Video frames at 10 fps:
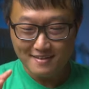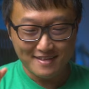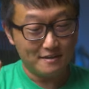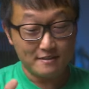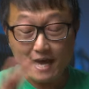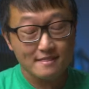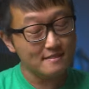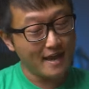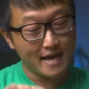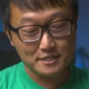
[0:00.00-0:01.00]
Now that
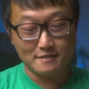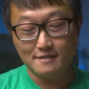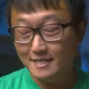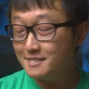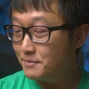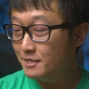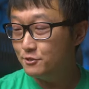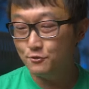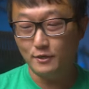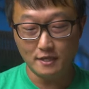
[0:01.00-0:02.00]
actually leads me
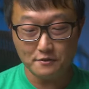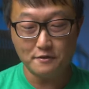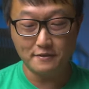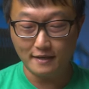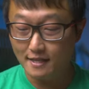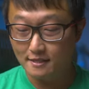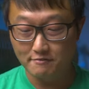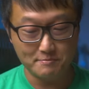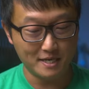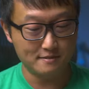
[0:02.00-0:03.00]
to another thing I
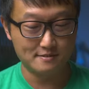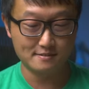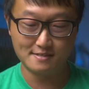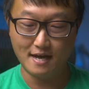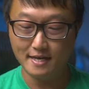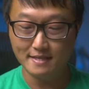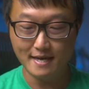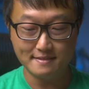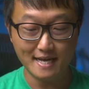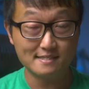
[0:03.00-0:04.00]
love about the design
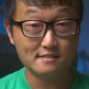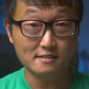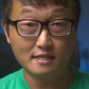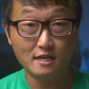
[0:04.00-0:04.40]
and that's the